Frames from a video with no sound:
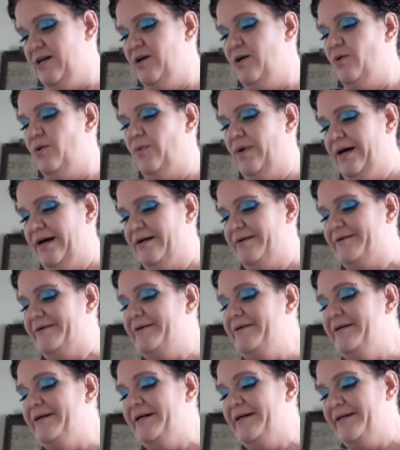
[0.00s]
Well,
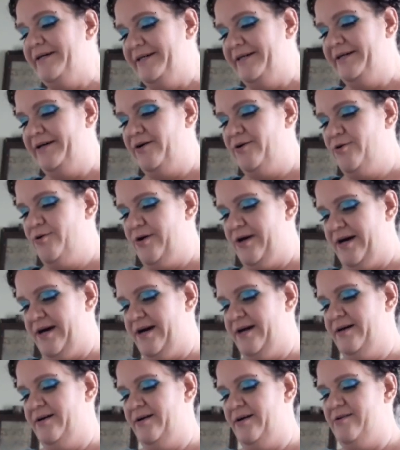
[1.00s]
okay,
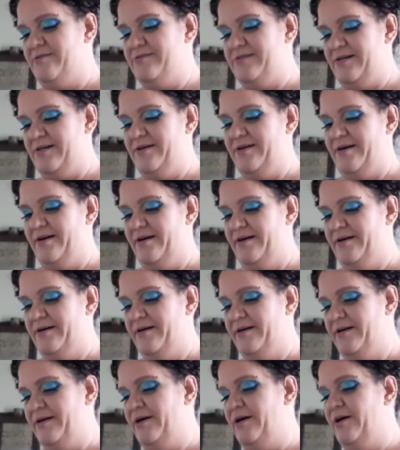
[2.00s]
I'll tell you.
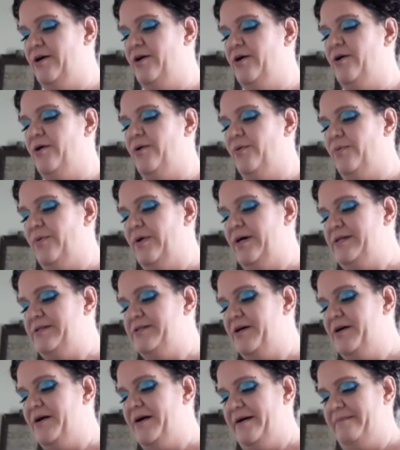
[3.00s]
One
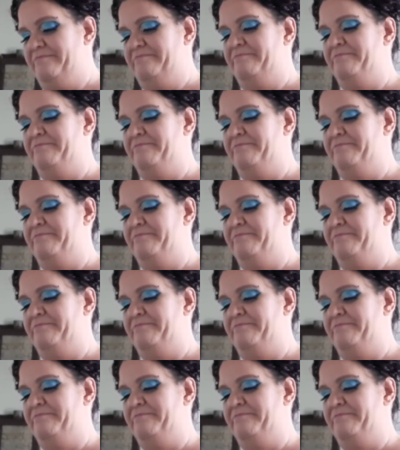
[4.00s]
time,